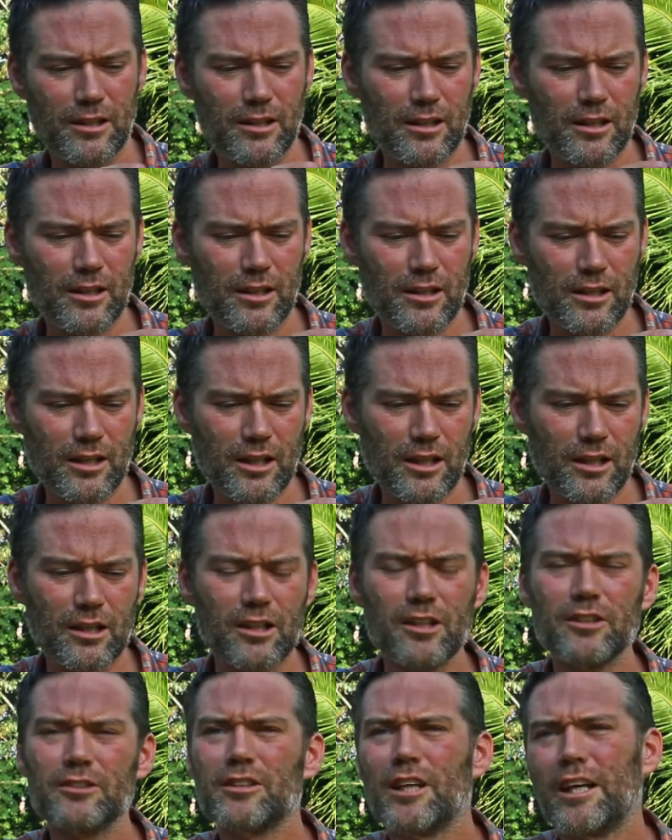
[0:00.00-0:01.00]

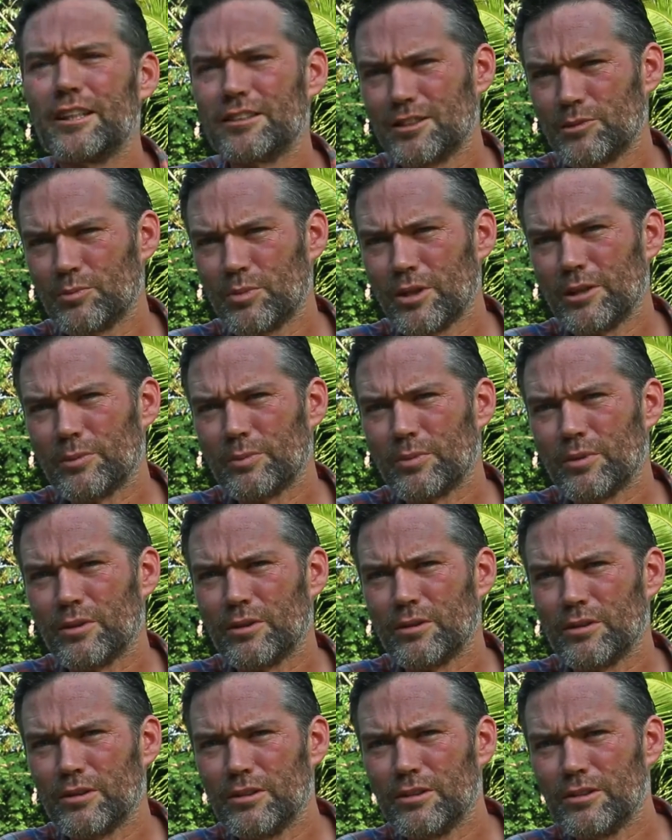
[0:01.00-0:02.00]
uncontacted
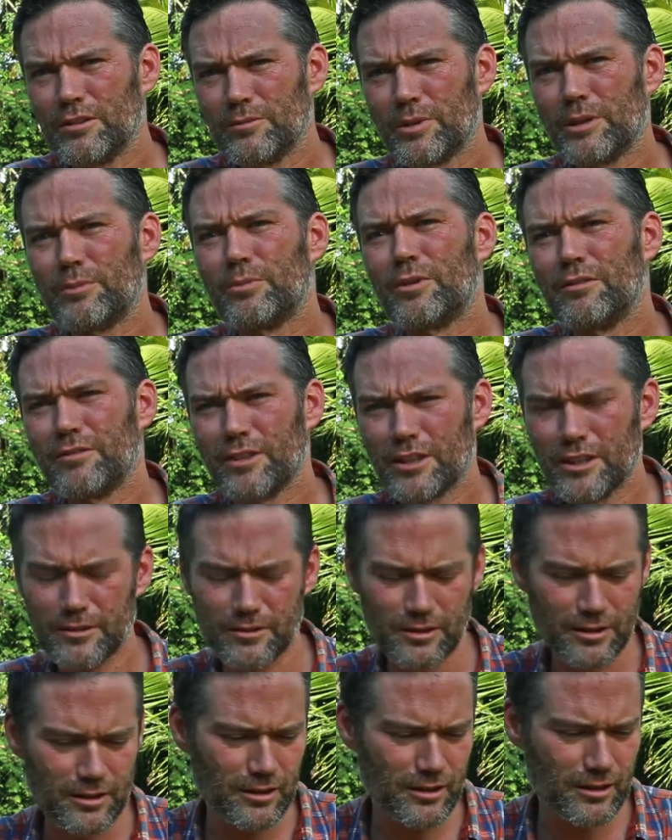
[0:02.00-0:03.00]
people living
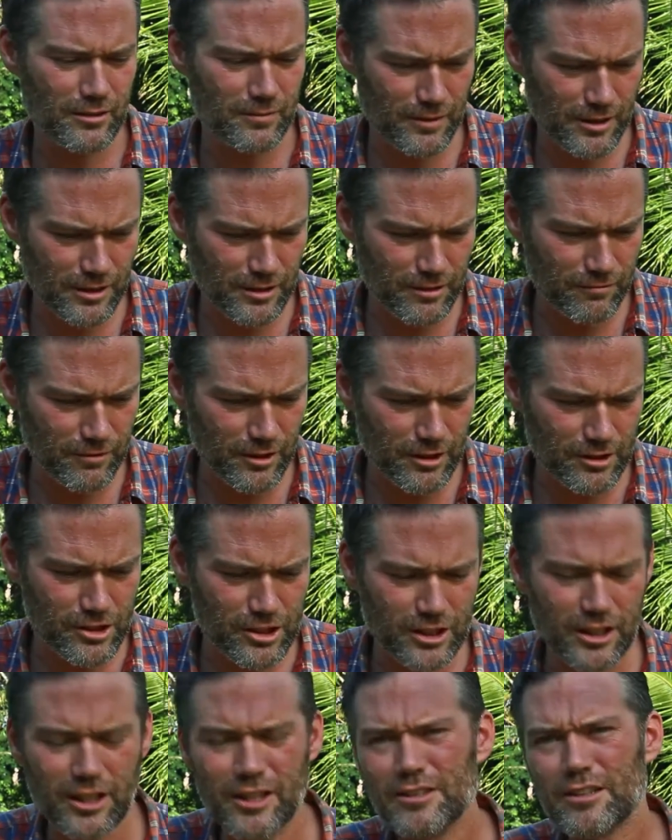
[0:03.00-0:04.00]
in
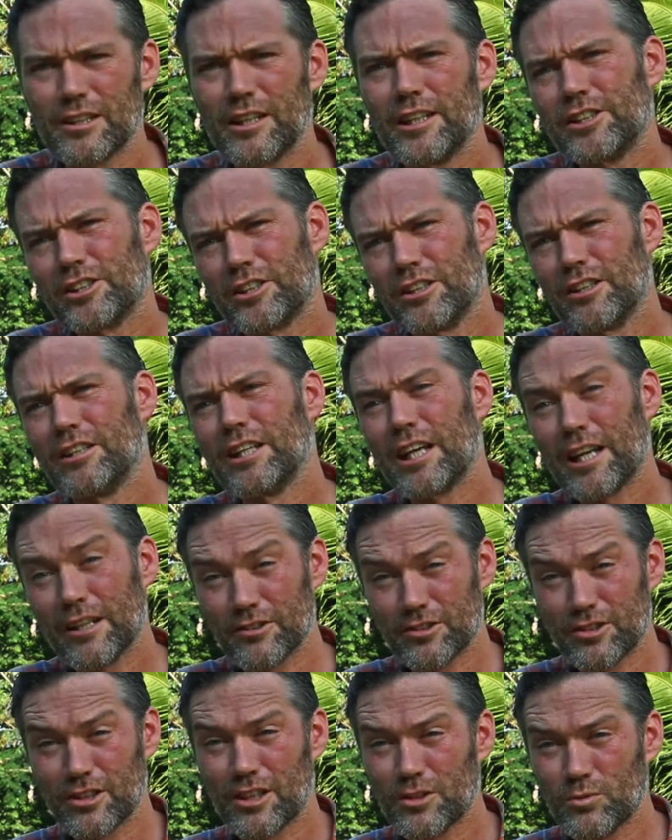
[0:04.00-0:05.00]
voluntary isolation and the
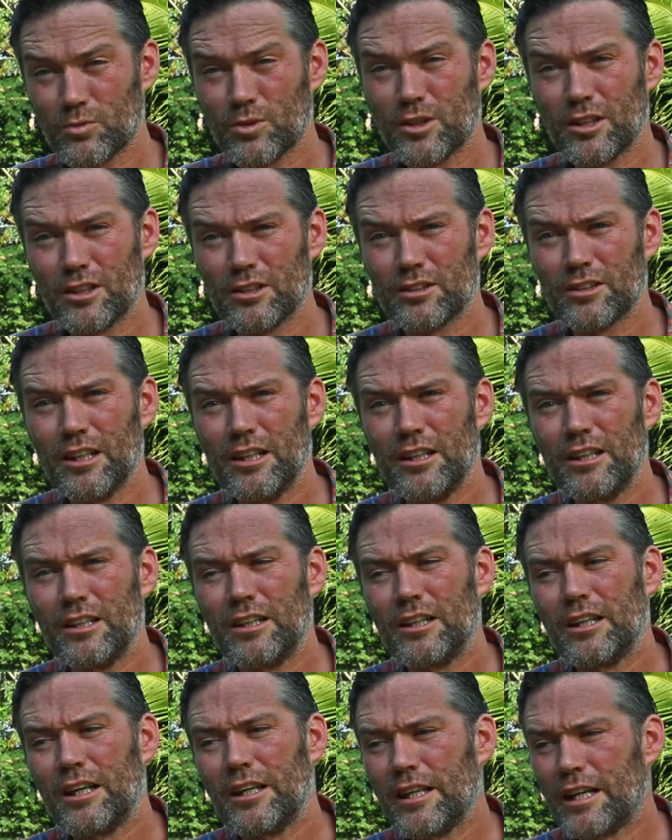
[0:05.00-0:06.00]
outside world,
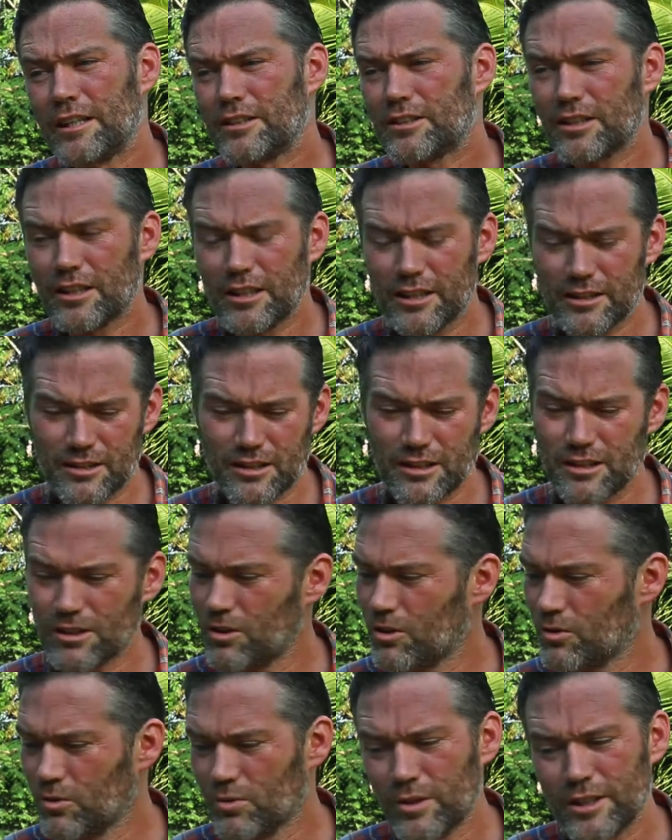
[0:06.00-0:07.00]
and it's
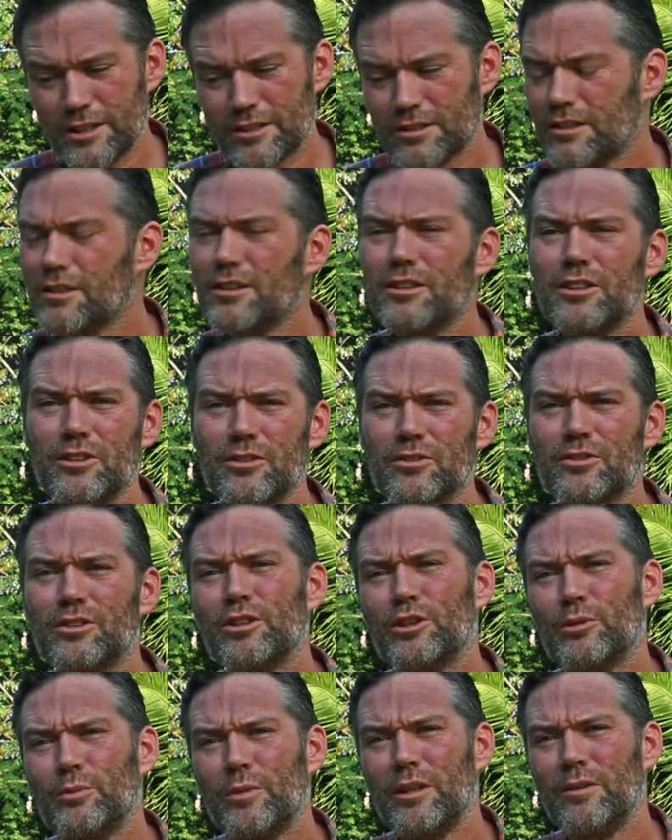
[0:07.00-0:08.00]
always in the news
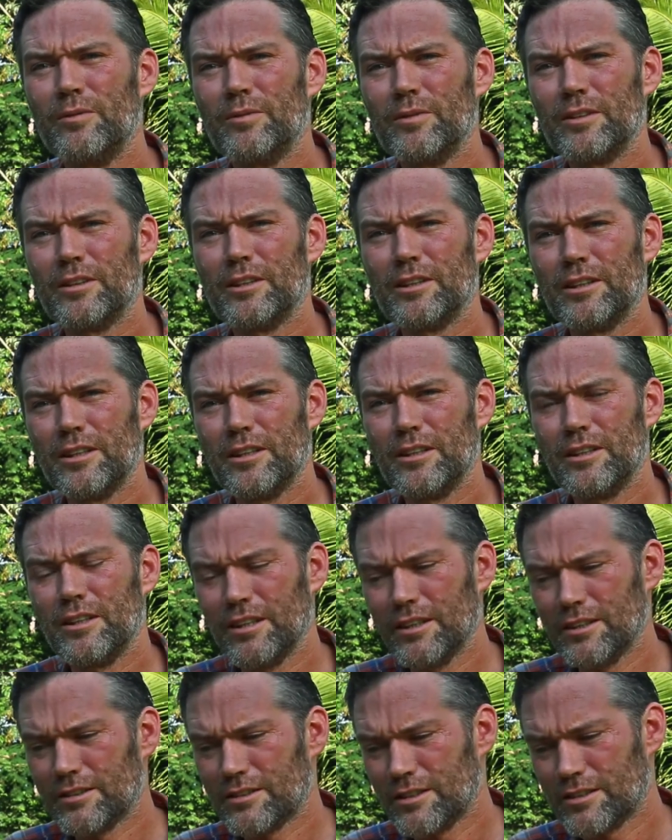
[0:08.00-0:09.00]
at the moment.
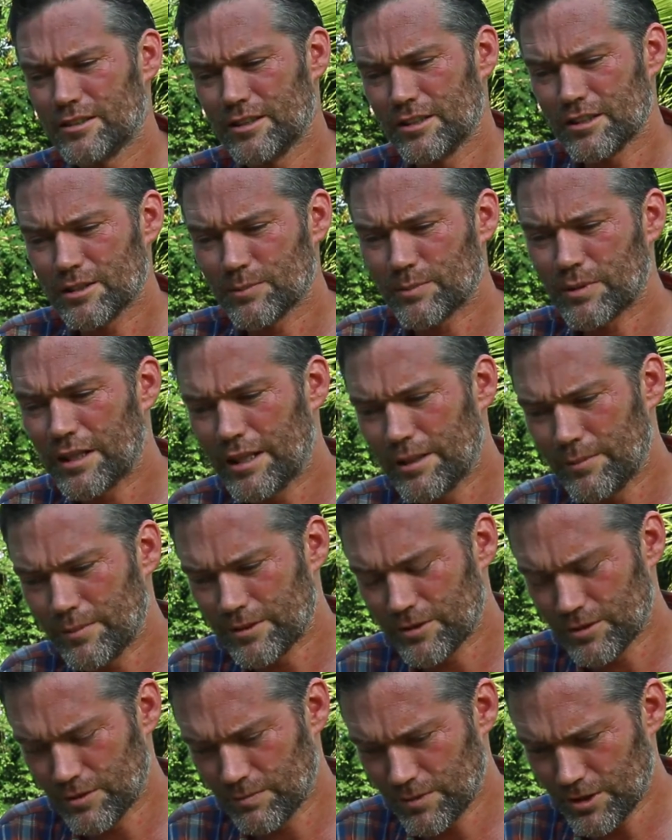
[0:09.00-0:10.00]
Is this interplay
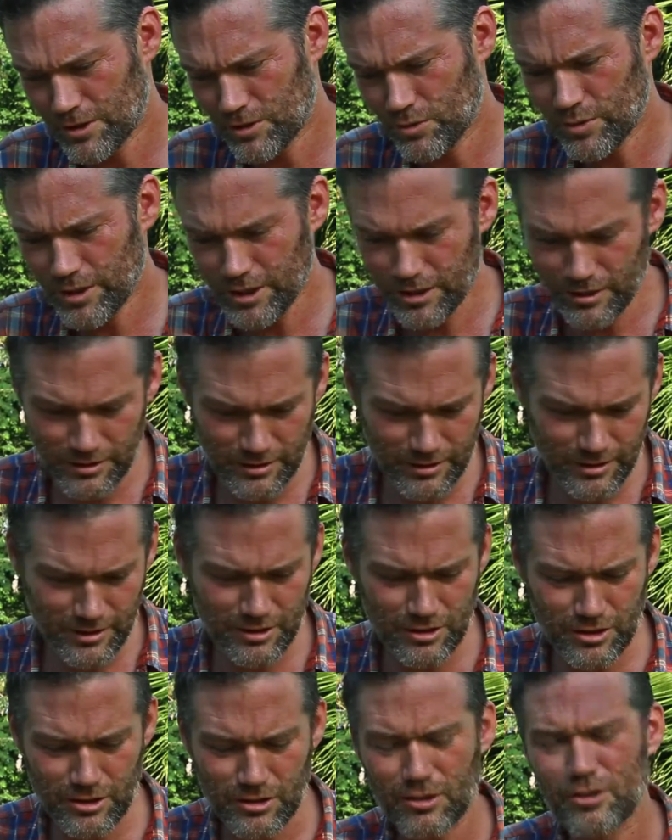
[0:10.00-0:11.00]
between these
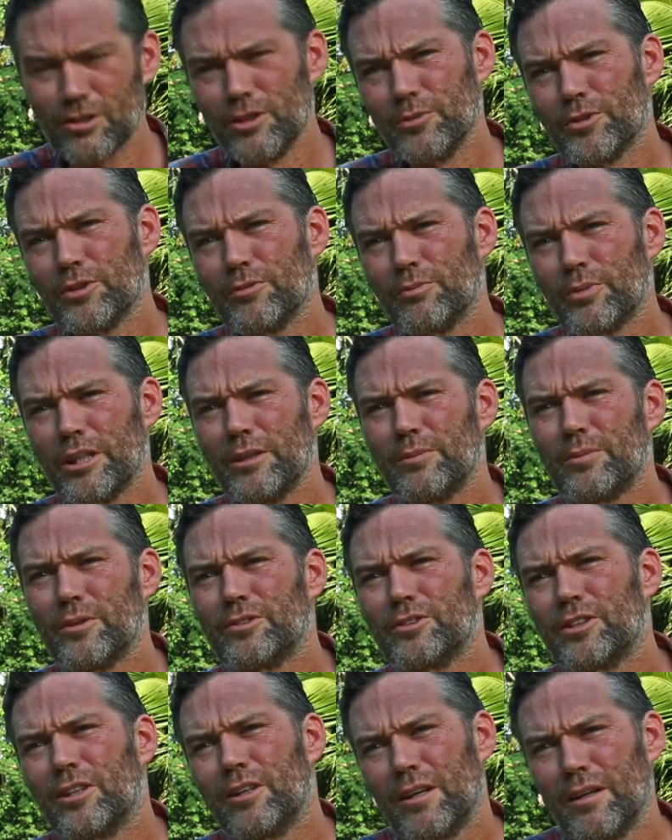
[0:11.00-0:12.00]
two groups of people?
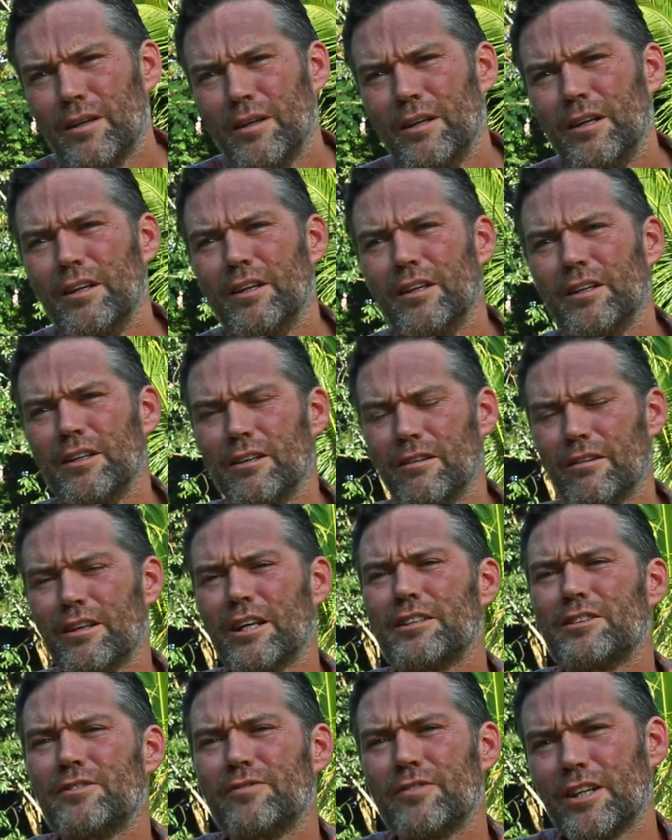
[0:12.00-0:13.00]
So
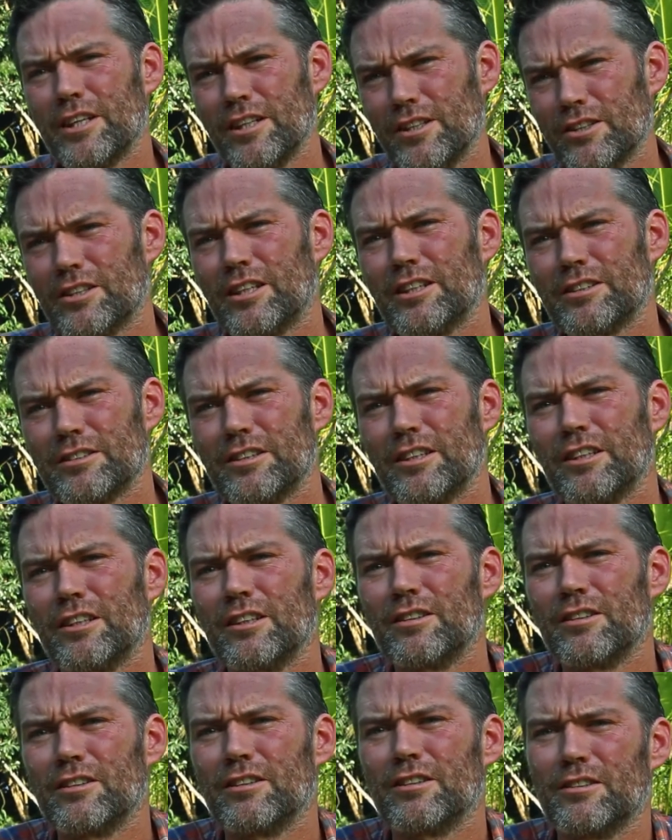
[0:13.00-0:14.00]
that's a very interesting
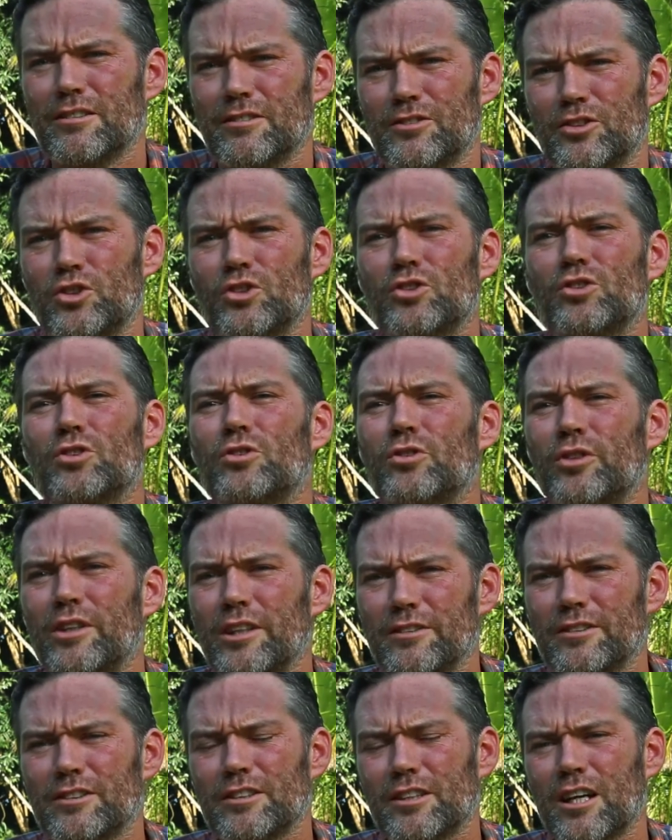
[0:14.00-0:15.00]
story
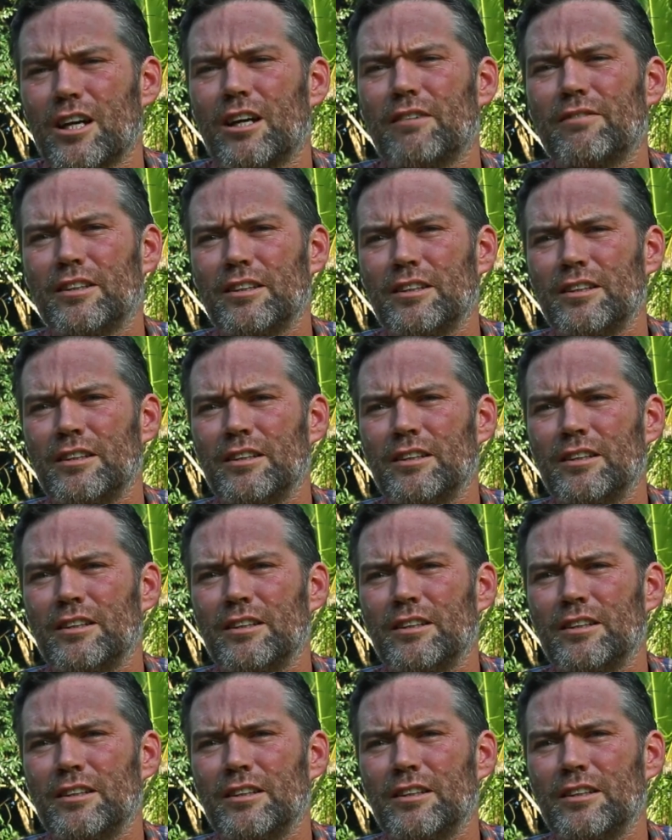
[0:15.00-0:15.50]
to cover.